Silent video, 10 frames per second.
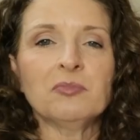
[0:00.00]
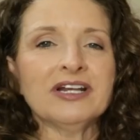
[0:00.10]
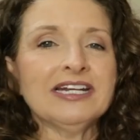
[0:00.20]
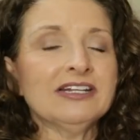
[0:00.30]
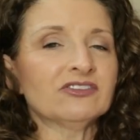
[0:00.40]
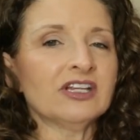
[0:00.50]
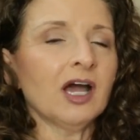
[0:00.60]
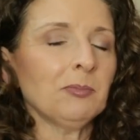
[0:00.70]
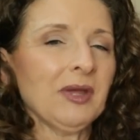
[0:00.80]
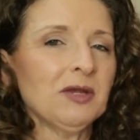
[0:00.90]
but it is
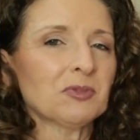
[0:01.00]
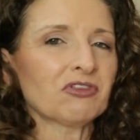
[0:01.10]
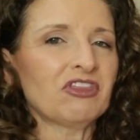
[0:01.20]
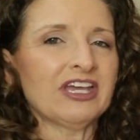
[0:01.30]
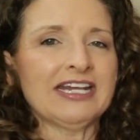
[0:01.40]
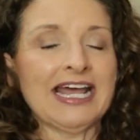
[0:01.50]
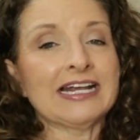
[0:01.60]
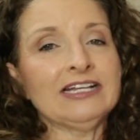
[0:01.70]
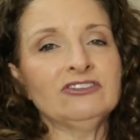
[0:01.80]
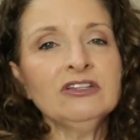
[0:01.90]
not paper thin,
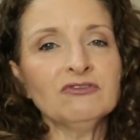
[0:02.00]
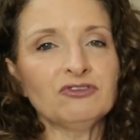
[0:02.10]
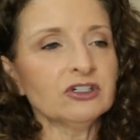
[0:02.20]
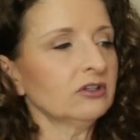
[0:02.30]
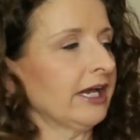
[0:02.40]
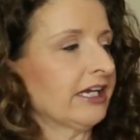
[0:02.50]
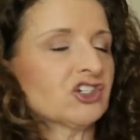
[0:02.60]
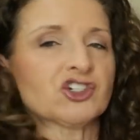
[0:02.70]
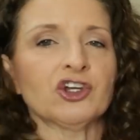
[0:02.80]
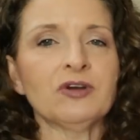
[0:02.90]
and I didn't feel like
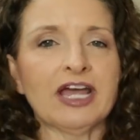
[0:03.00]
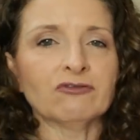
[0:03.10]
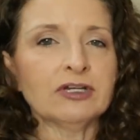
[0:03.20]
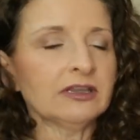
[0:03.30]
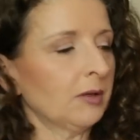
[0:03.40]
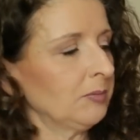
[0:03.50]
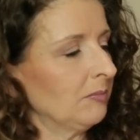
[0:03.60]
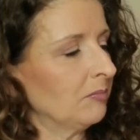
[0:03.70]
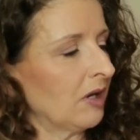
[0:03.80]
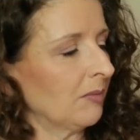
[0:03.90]
it showed every lump
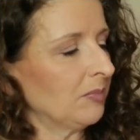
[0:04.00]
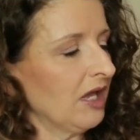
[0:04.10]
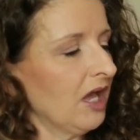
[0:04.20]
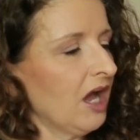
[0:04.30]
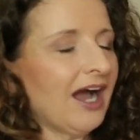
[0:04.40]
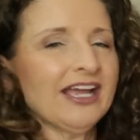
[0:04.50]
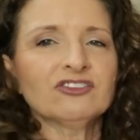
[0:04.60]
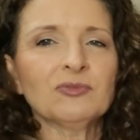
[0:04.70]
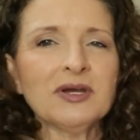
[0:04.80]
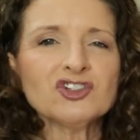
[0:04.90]
and bump. I
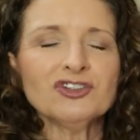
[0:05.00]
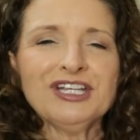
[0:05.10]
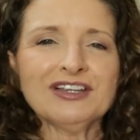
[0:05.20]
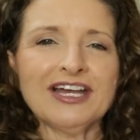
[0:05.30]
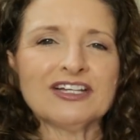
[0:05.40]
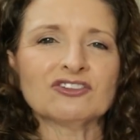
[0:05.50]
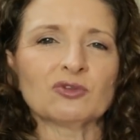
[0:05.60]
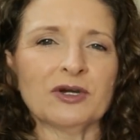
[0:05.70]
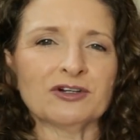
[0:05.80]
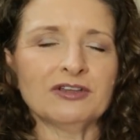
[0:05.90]
especially like a
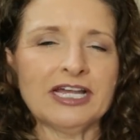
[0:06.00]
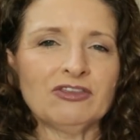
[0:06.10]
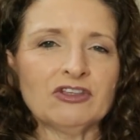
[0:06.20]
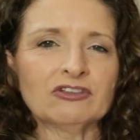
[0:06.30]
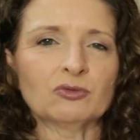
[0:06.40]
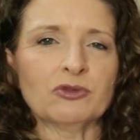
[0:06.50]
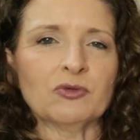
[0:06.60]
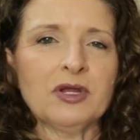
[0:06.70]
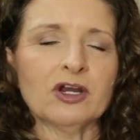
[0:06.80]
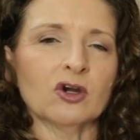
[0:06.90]
sweater like this with
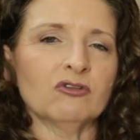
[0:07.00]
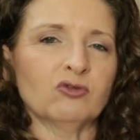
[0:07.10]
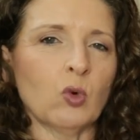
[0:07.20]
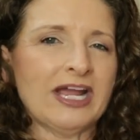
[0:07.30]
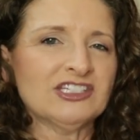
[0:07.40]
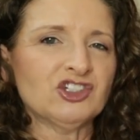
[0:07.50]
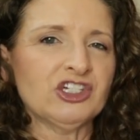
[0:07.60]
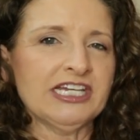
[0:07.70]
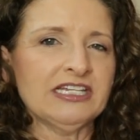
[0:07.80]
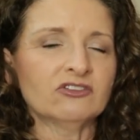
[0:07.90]
a pair of white
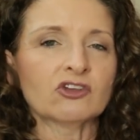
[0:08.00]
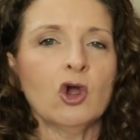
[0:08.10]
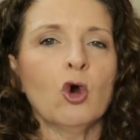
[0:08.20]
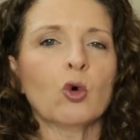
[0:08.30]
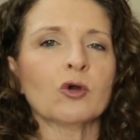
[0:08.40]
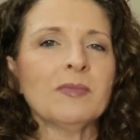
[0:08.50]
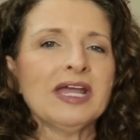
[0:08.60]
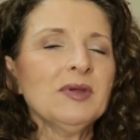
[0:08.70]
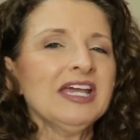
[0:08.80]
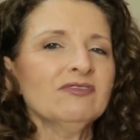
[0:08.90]
jeans, or
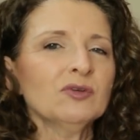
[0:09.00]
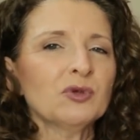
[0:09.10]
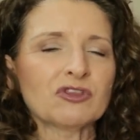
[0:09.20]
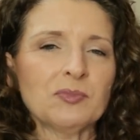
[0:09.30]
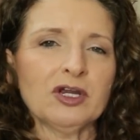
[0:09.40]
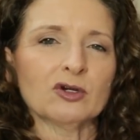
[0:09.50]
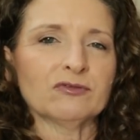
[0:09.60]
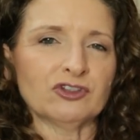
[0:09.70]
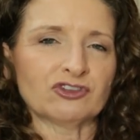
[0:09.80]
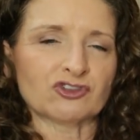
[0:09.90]
maybe even with a pair
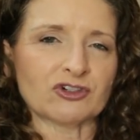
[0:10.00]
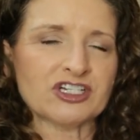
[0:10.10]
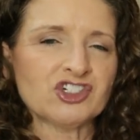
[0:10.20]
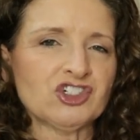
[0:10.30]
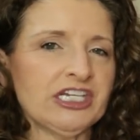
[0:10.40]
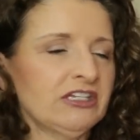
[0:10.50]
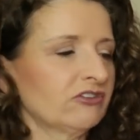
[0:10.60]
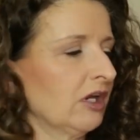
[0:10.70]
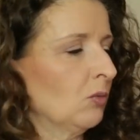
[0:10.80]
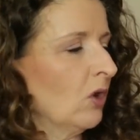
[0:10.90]
of distressed
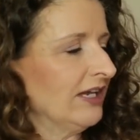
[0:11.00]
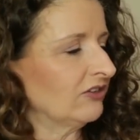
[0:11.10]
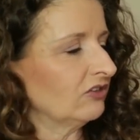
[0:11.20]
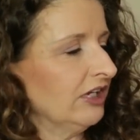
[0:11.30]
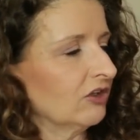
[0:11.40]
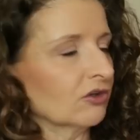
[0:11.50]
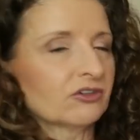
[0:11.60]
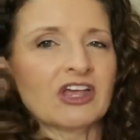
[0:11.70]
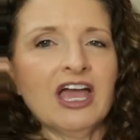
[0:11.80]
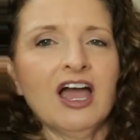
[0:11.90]
jeans and white sneakers.